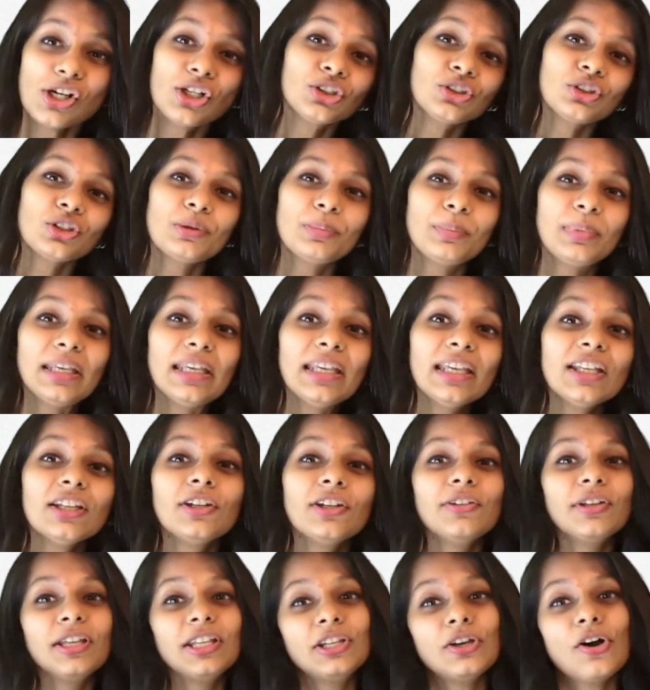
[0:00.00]
should be
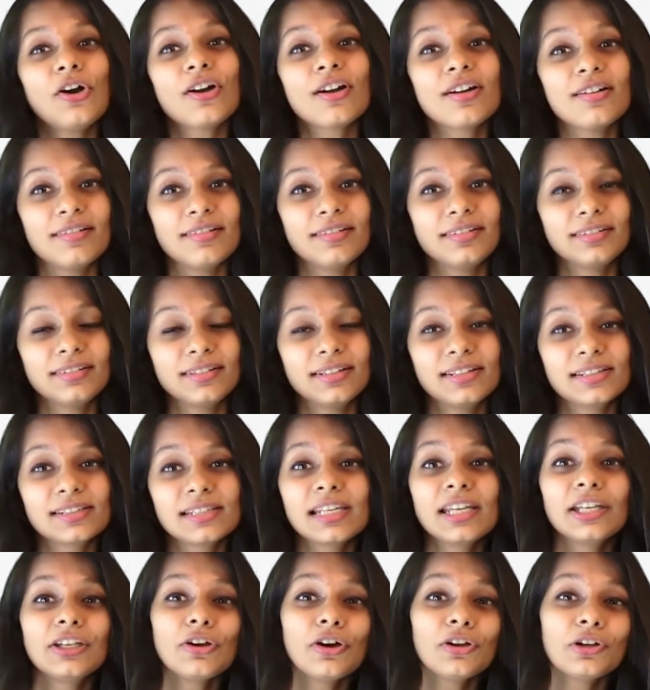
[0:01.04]
in your curtains,
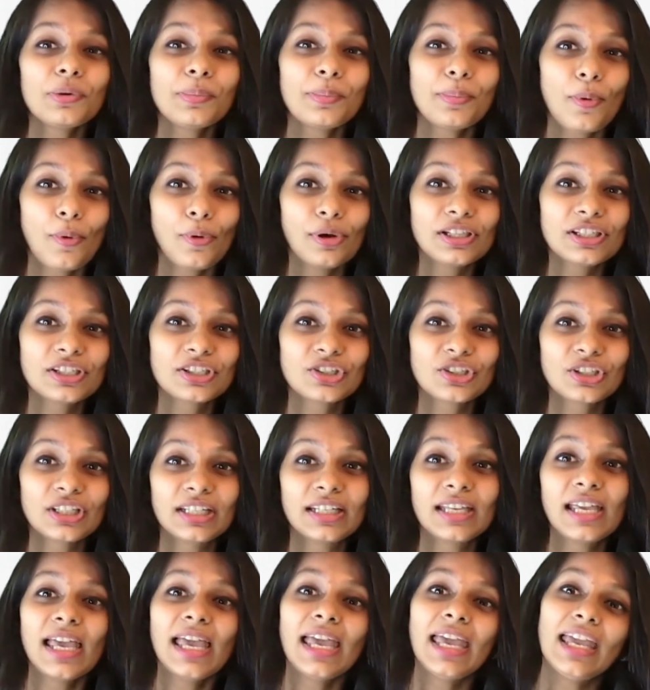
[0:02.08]
in your upholstery,
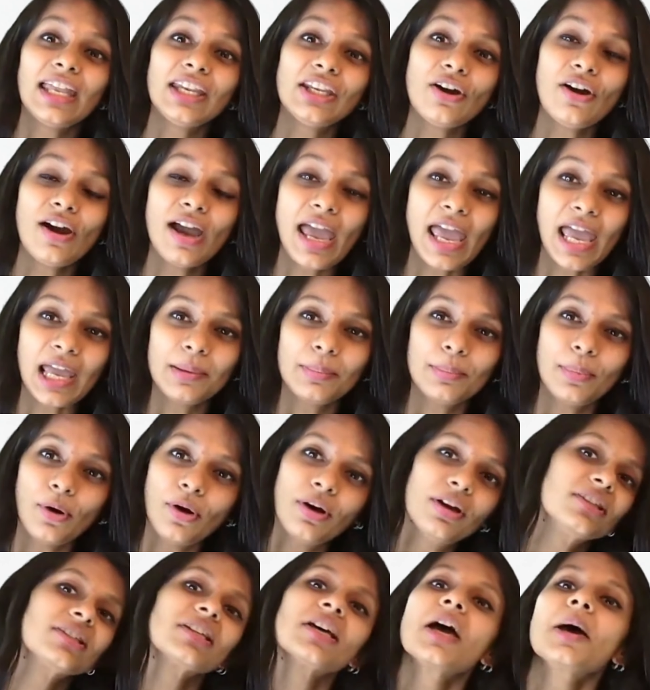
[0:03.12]
in your
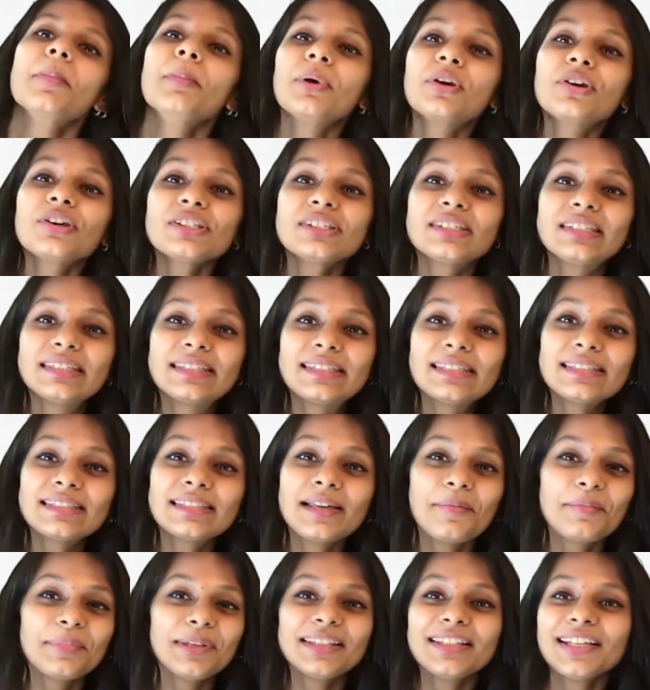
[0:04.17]
headboards, because this is
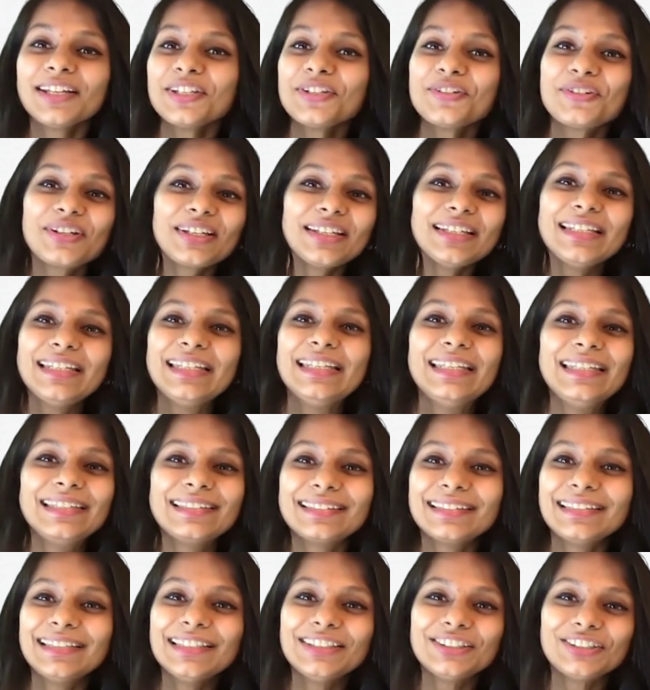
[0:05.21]
something that you can
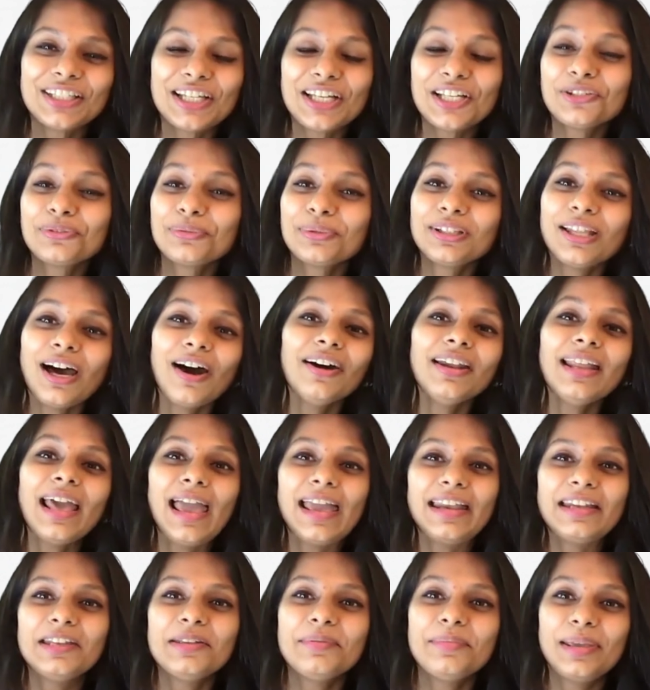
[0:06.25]
easily change without
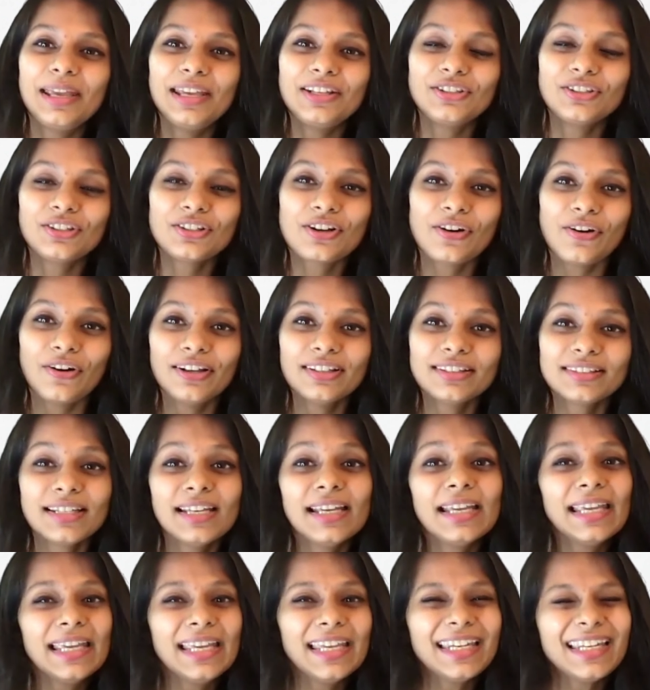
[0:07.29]
any major cost
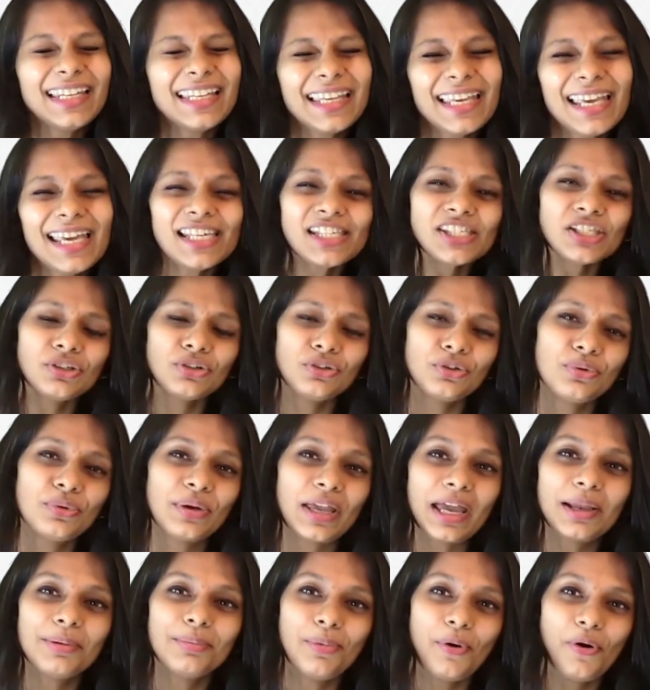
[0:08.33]
in case you do
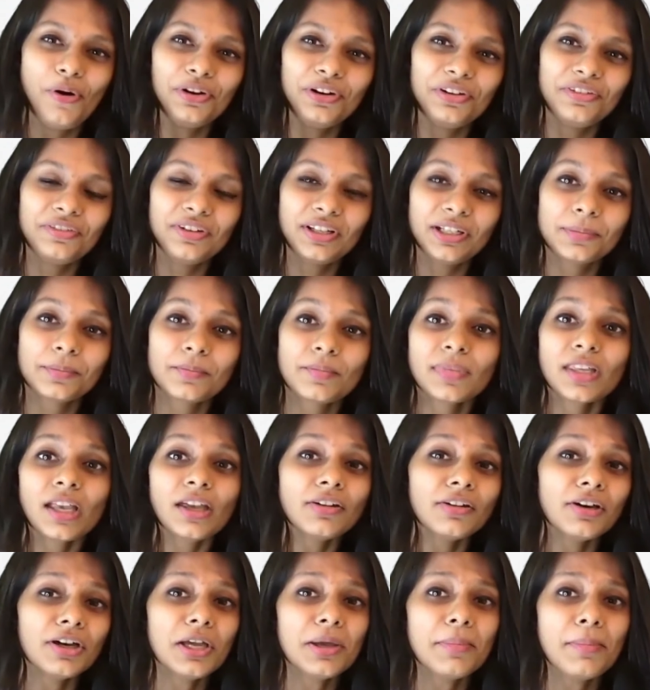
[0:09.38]
get bored it.
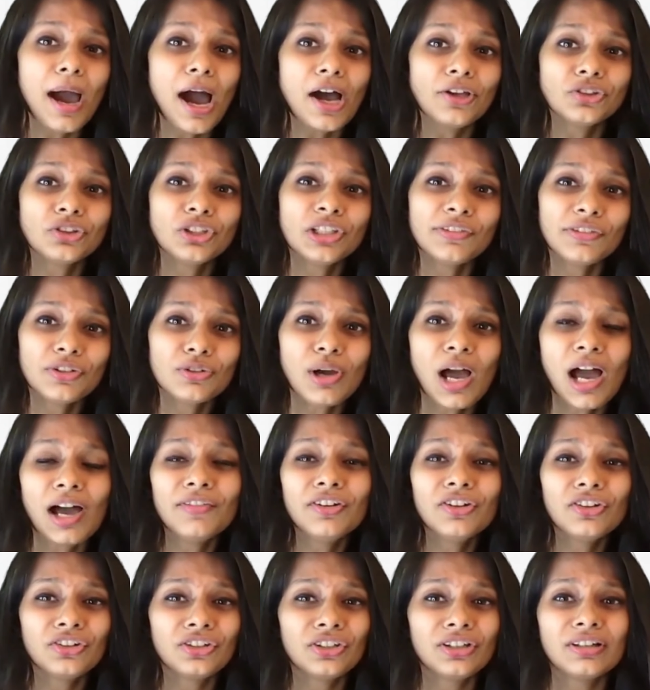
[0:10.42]
Now imagine if you have
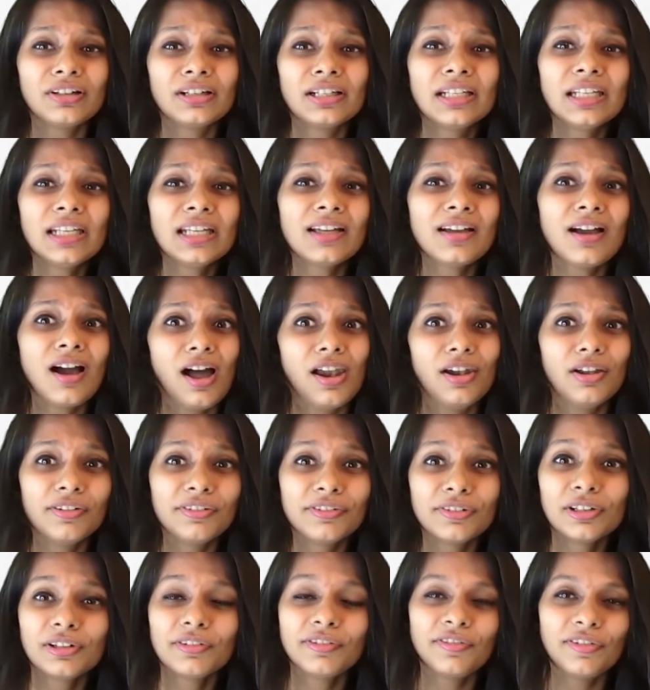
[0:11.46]
a really
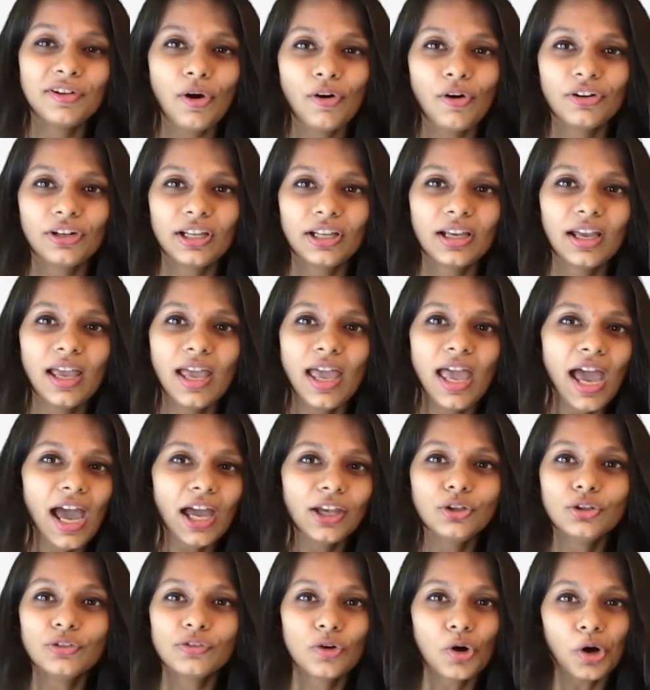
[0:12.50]
colorful flooring
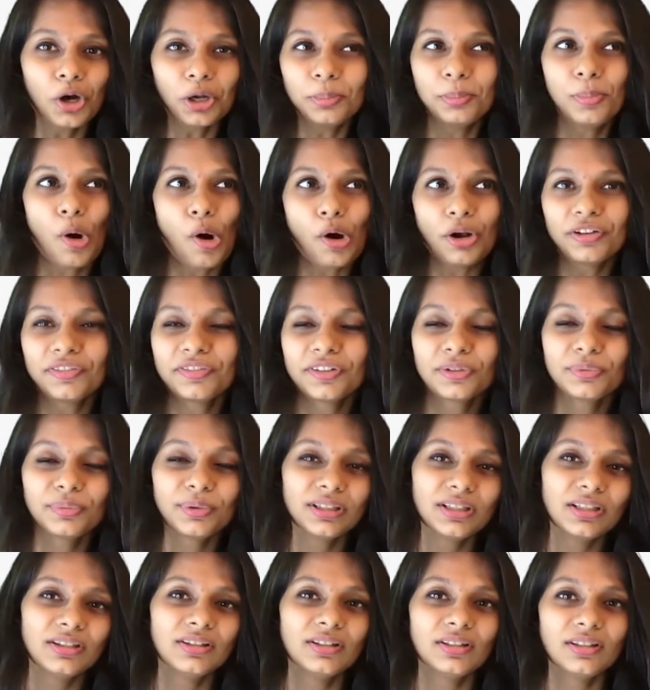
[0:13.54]
and you got bored of it
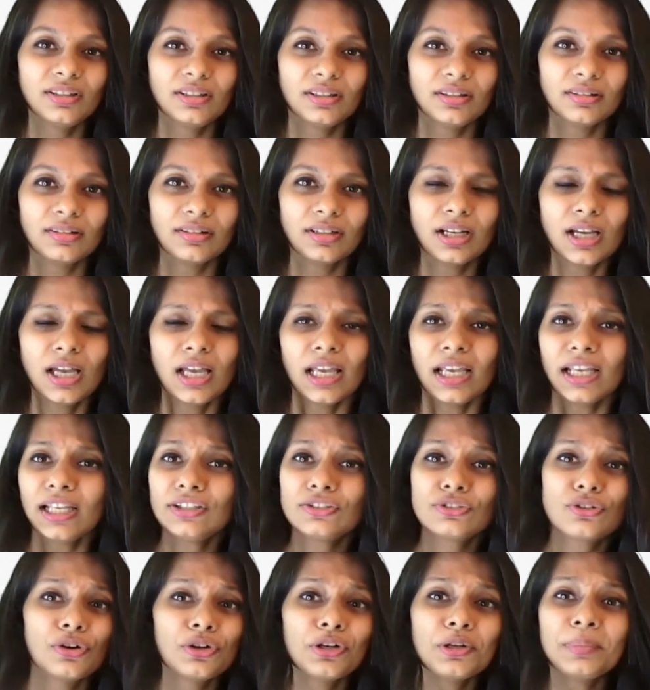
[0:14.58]
within the year. It's
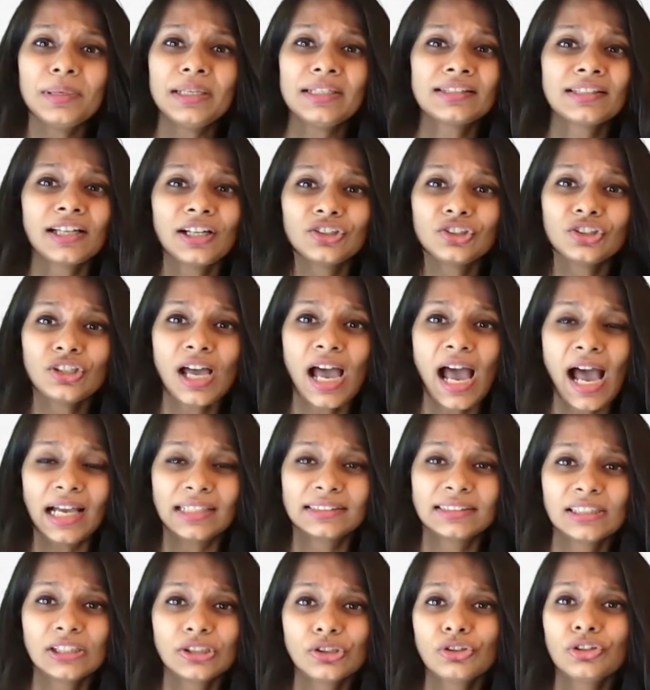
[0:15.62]
going to be such a
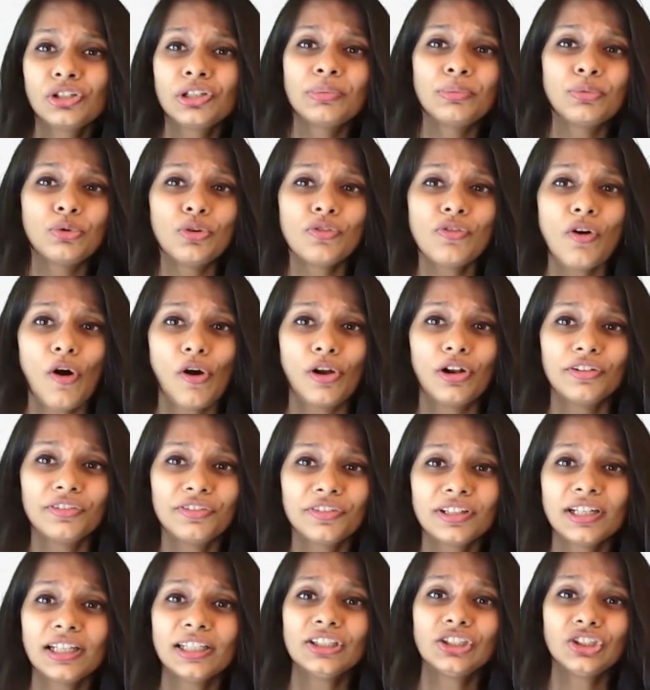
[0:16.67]
hassle to remove all of
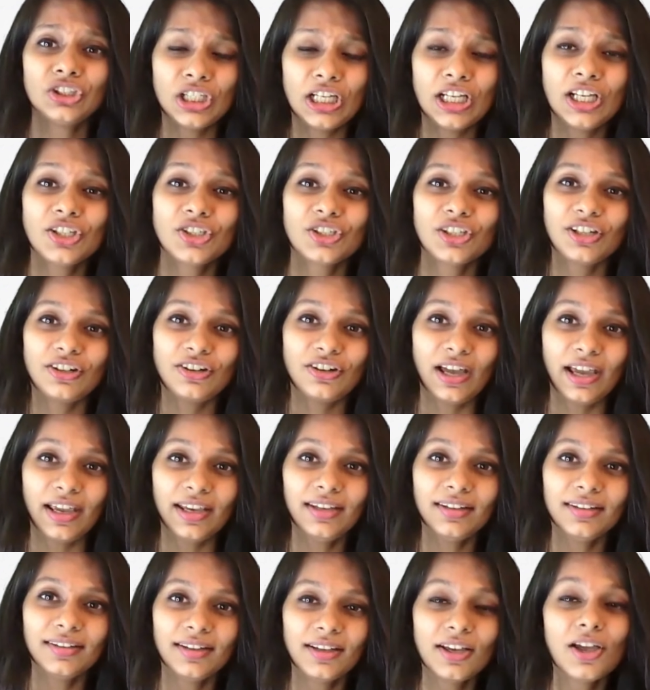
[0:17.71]
it and change it,
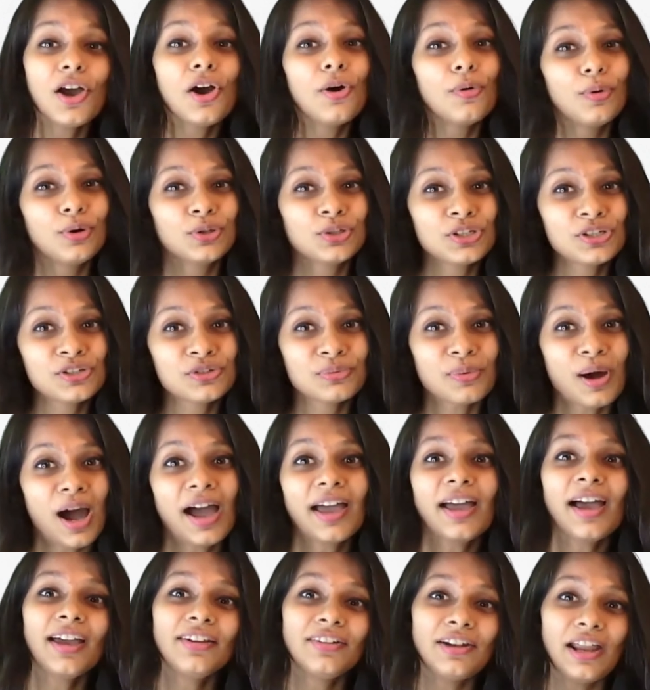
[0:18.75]
right? Which is why I